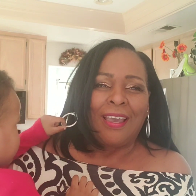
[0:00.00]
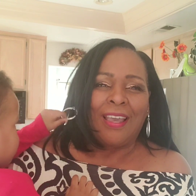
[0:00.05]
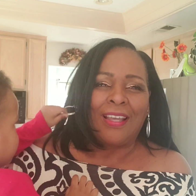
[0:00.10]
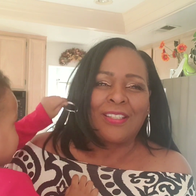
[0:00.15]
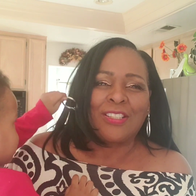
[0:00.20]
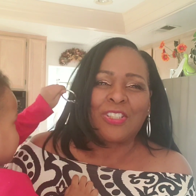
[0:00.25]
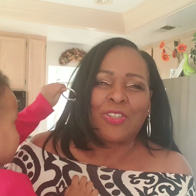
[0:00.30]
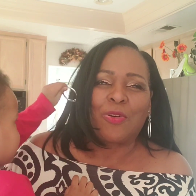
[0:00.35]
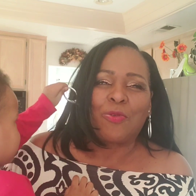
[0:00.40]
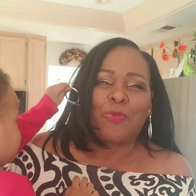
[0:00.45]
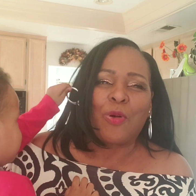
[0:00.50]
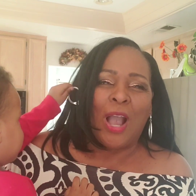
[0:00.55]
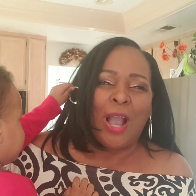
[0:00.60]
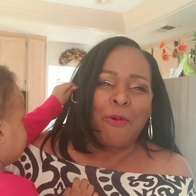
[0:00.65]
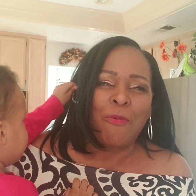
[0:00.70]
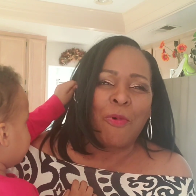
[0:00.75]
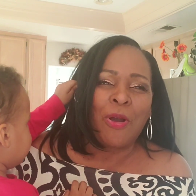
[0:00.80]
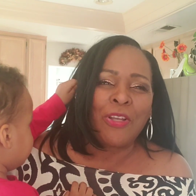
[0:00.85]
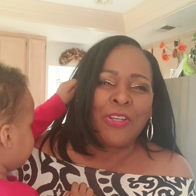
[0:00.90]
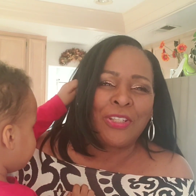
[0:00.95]
And so
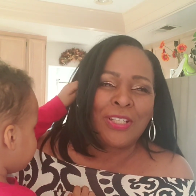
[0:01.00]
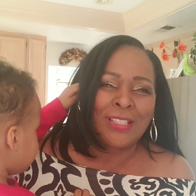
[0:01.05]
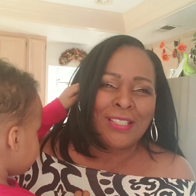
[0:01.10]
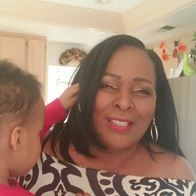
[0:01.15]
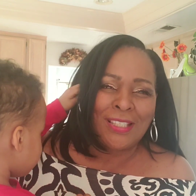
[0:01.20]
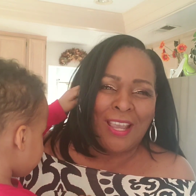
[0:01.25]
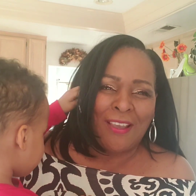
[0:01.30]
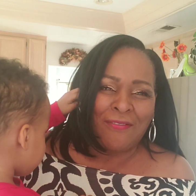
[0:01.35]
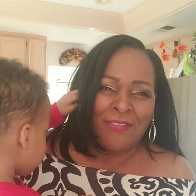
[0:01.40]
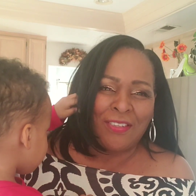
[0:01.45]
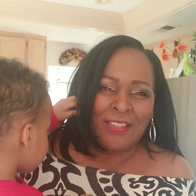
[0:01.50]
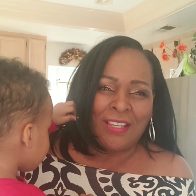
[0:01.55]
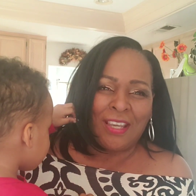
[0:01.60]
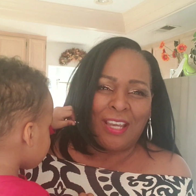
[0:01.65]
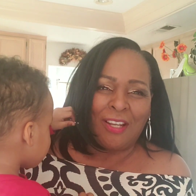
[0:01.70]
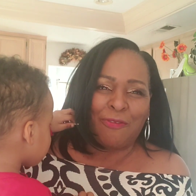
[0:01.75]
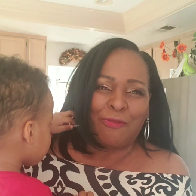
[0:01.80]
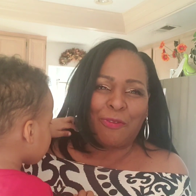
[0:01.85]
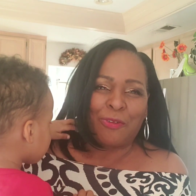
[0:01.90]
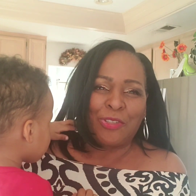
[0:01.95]
I want you to save the
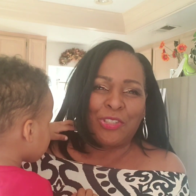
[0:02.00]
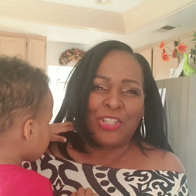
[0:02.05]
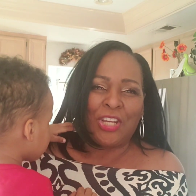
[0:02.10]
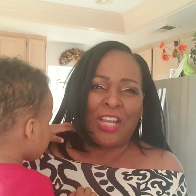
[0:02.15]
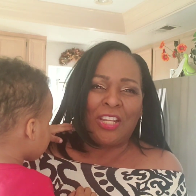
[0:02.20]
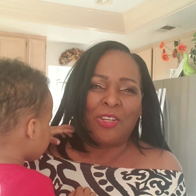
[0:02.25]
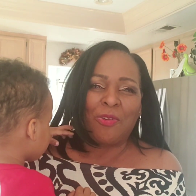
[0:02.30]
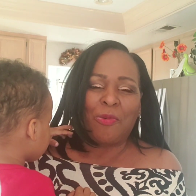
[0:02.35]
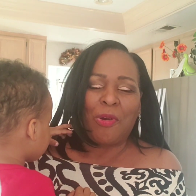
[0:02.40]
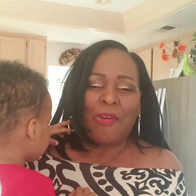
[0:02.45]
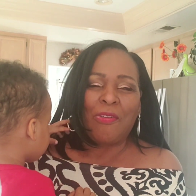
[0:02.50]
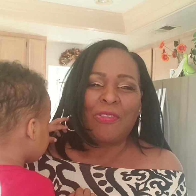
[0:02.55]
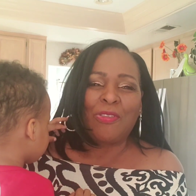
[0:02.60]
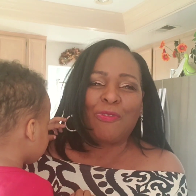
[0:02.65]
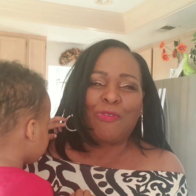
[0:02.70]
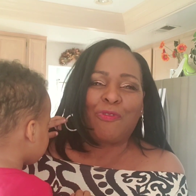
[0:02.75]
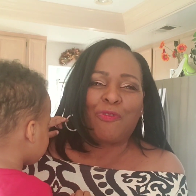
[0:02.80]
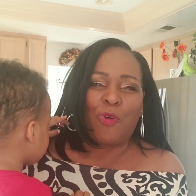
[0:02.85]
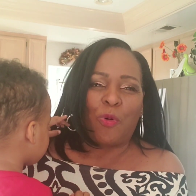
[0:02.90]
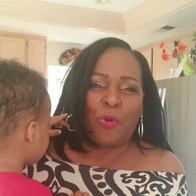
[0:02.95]
date for January
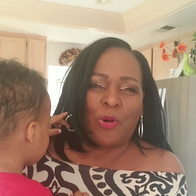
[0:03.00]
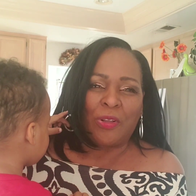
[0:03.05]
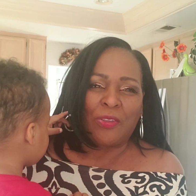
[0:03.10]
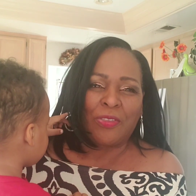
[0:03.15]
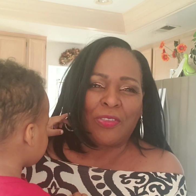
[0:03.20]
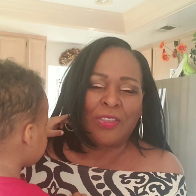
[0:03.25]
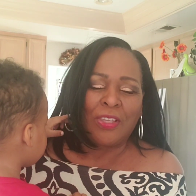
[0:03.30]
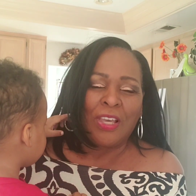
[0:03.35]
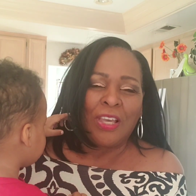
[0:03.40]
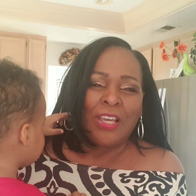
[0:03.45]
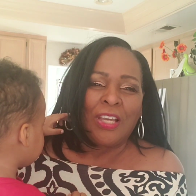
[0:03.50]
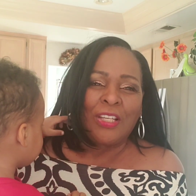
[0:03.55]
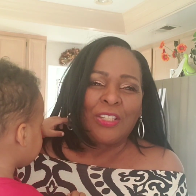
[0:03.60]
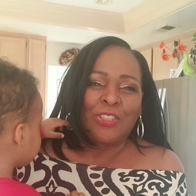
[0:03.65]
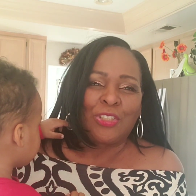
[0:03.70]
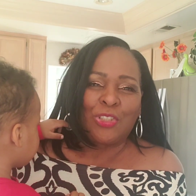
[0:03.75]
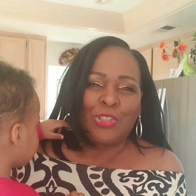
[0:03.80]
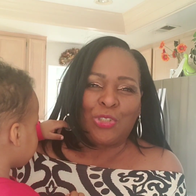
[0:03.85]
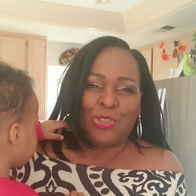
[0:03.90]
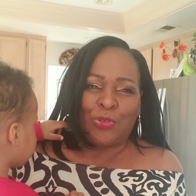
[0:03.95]
the 4th
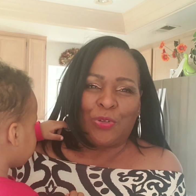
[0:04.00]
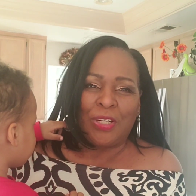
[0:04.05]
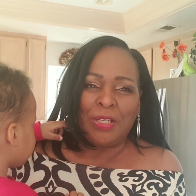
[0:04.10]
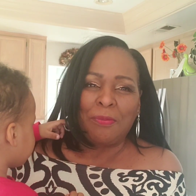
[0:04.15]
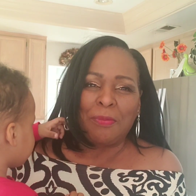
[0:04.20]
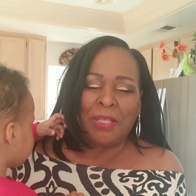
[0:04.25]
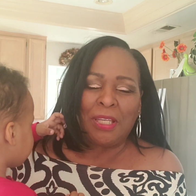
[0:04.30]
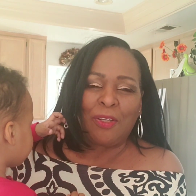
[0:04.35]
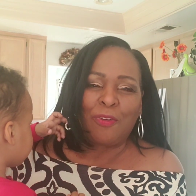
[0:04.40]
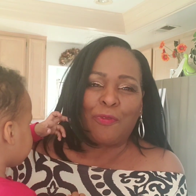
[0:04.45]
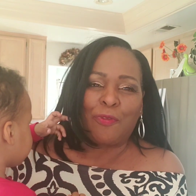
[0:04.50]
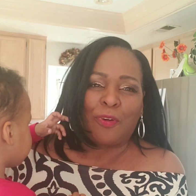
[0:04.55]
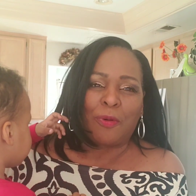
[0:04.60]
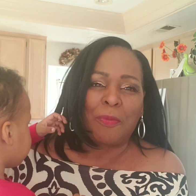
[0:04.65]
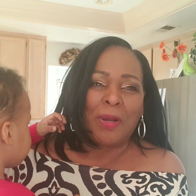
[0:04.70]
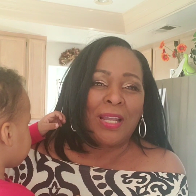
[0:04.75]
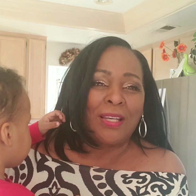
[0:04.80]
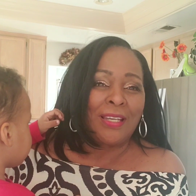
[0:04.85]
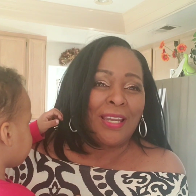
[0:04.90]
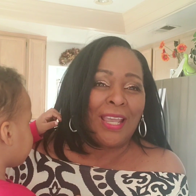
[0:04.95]
to join me for
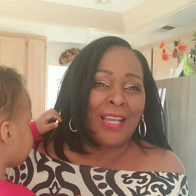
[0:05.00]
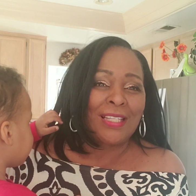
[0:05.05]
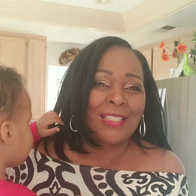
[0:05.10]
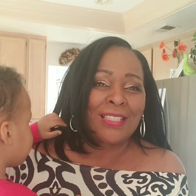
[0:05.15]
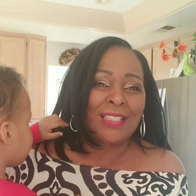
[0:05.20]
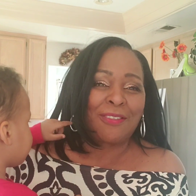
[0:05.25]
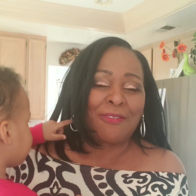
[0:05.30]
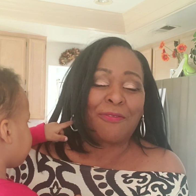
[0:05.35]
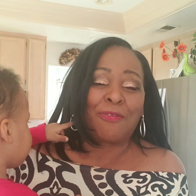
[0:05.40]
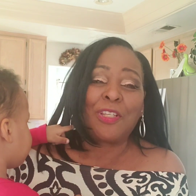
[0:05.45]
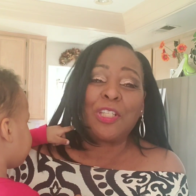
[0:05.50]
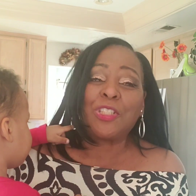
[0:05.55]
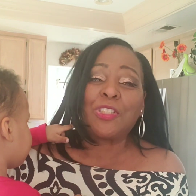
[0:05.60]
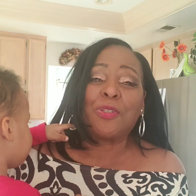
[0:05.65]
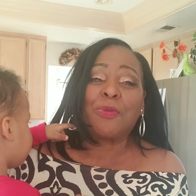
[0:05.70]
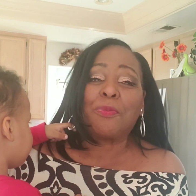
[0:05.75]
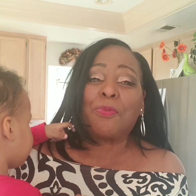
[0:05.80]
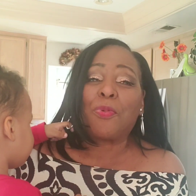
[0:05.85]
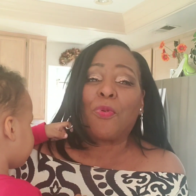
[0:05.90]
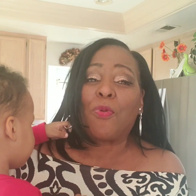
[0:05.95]
my next
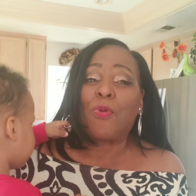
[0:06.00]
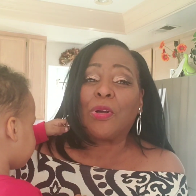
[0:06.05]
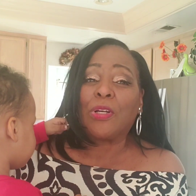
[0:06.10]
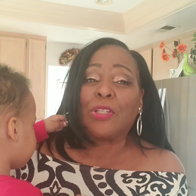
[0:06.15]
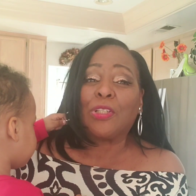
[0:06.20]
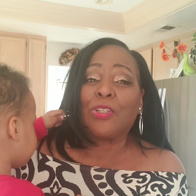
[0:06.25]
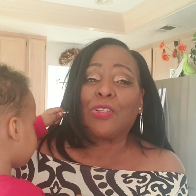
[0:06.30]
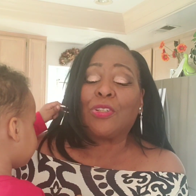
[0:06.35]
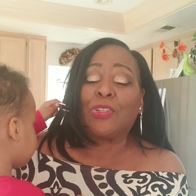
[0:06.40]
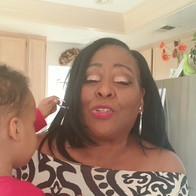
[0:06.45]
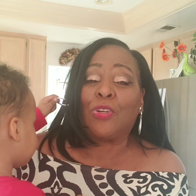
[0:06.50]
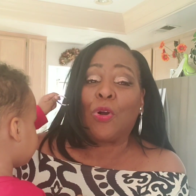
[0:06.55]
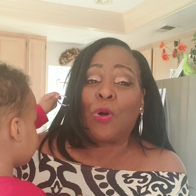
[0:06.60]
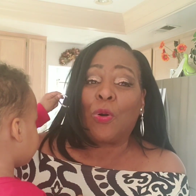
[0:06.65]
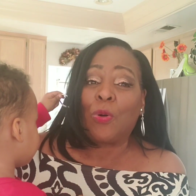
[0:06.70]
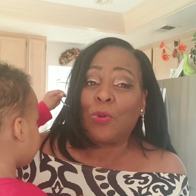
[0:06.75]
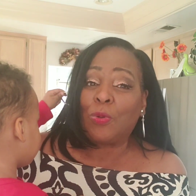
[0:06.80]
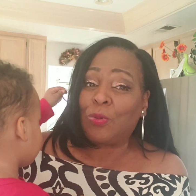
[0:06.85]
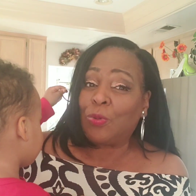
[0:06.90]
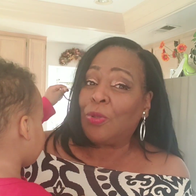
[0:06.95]
vision board
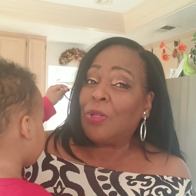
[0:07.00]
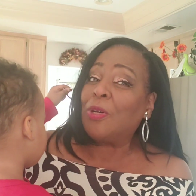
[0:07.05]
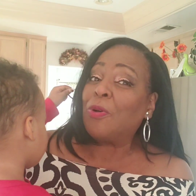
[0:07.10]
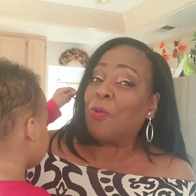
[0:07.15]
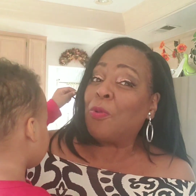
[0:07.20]
goal